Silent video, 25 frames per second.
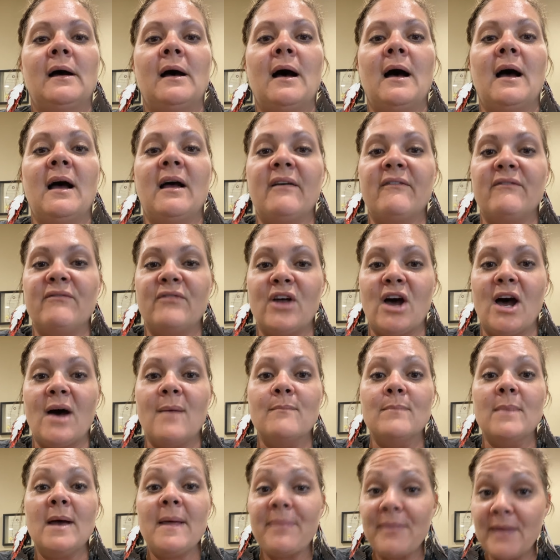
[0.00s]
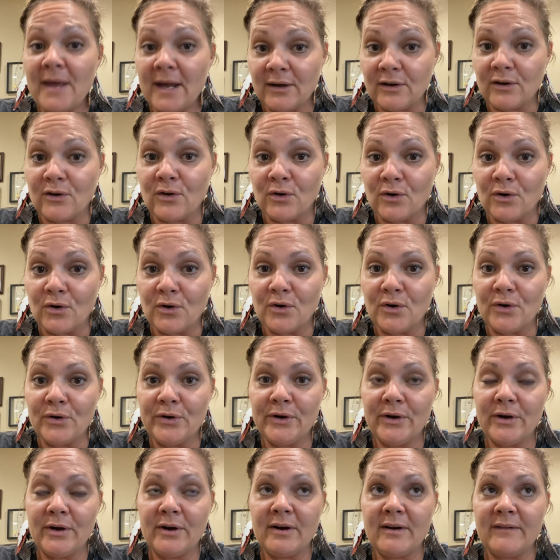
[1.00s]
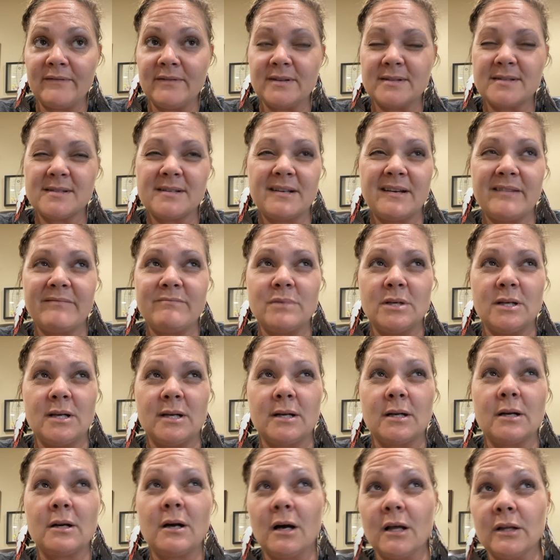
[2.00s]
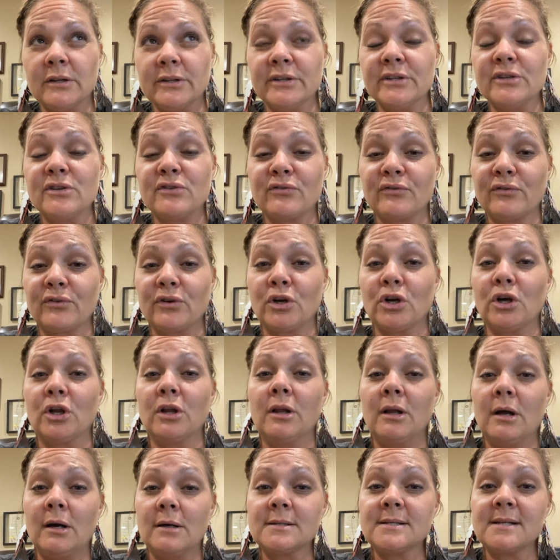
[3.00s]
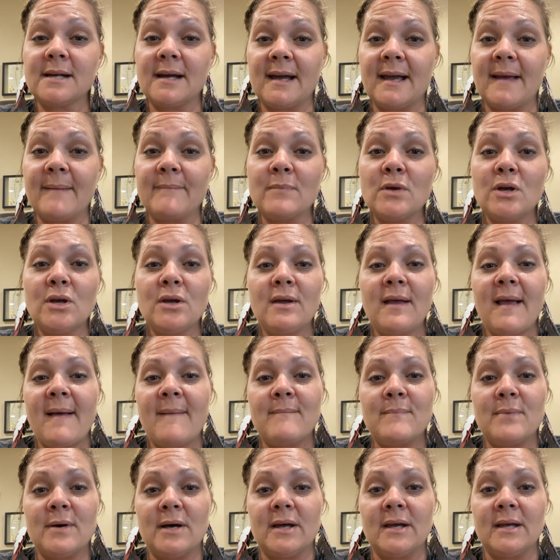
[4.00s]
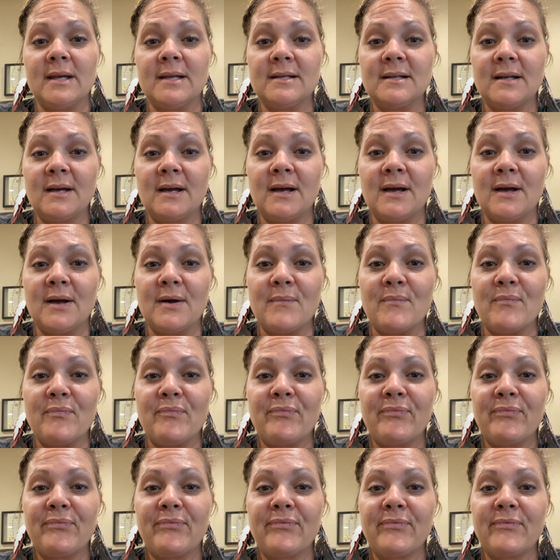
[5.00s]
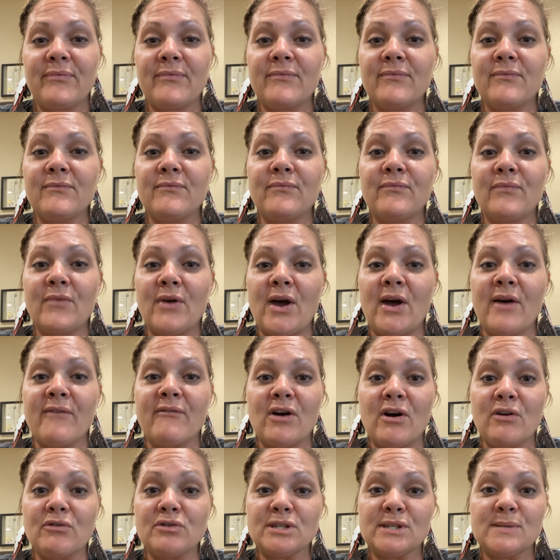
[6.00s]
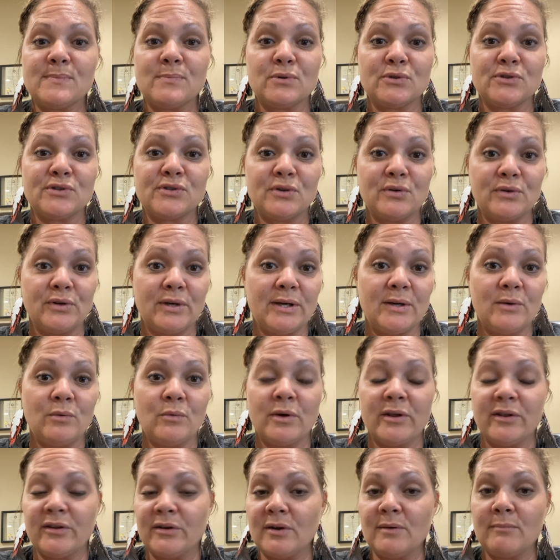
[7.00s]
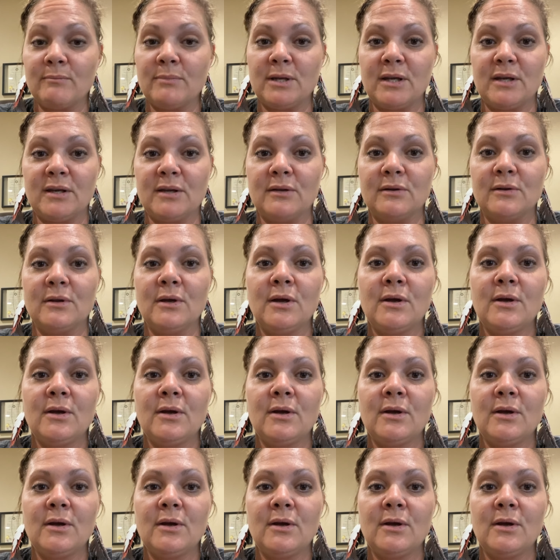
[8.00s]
I've not met that goal. Obviously, I've been out of college for a long time, but I've always pursued it, whether it be